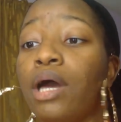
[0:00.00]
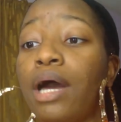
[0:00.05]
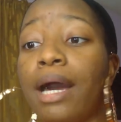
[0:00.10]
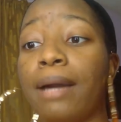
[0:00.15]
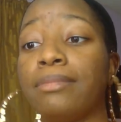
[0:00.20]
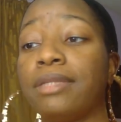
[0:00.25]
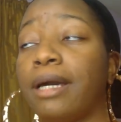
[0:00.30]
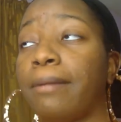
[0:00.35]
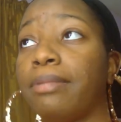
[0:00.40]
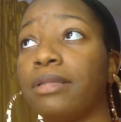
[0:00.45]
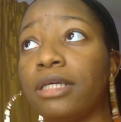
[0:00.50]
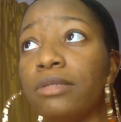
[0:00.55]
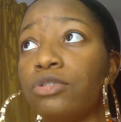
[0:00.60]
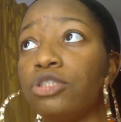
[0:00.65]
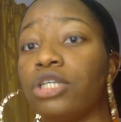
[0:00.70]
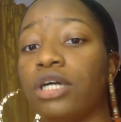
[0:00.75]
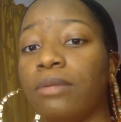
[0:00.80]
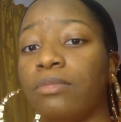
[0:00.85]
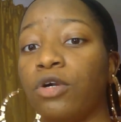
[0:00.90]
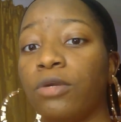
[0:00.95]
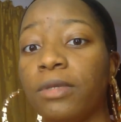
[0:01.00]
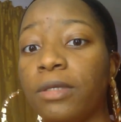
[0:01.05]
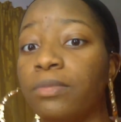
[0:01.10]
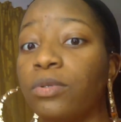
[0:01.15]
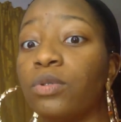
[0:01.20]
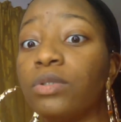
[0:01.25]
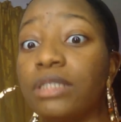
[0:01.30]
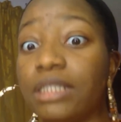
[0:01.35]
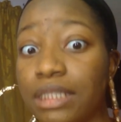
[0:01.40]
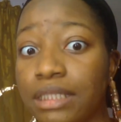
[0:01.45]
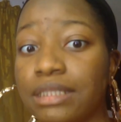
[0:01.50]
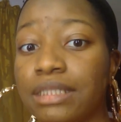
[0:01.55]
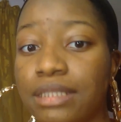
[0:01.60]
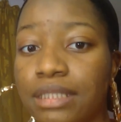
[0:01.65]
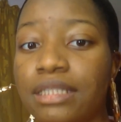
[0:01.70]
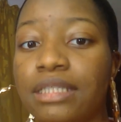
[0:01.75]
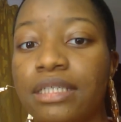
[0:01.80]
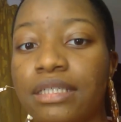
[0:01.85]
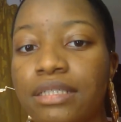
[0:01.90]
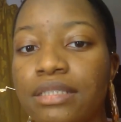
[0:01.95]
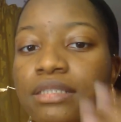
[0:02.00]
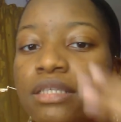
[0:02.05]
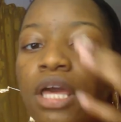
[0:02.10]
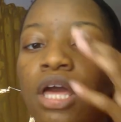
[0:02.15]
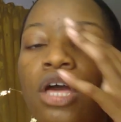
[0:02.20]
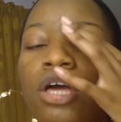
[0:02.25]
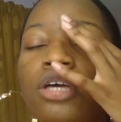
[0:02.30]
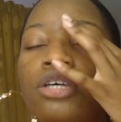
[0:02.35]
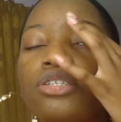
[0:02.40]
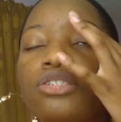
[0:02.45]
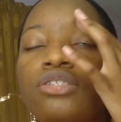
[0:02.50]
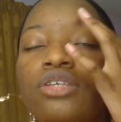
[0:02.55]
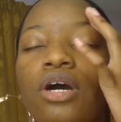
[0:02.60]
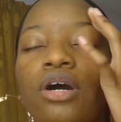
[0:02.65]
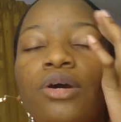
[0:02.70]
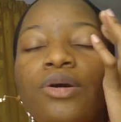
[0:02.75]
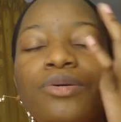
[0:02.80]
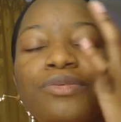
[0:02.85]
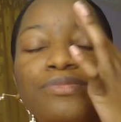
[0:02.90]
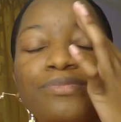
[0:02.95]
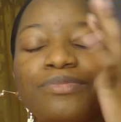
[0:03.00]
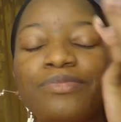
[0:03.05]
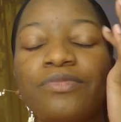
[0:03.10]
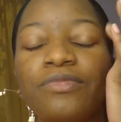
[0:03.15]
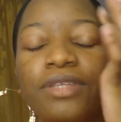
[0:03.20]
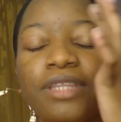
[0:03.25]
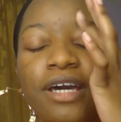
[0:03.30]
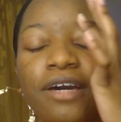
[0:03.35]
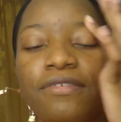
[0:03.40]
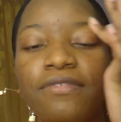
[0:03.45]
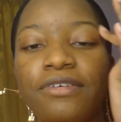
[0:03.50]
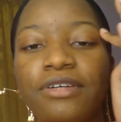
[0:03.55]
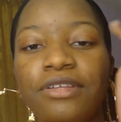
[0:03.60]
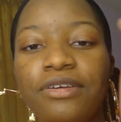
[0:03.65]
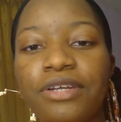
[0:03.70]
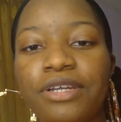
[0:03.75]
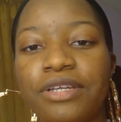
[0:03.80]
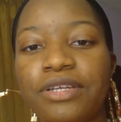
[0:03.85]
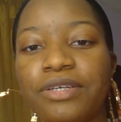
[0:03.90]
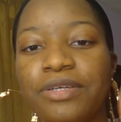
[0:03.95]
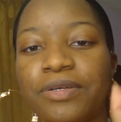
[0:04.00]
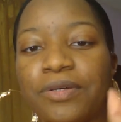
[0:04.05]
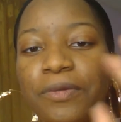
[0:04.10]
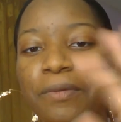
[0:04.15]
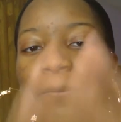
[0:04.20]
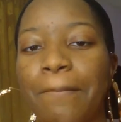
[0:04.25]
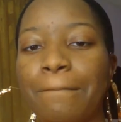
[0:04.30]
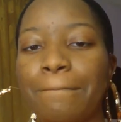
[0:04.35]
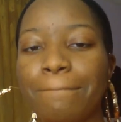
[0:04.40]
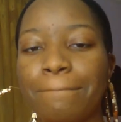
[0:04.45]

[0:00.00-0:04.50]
I'm not playing with y'all. More people need to see this. So, without further ado,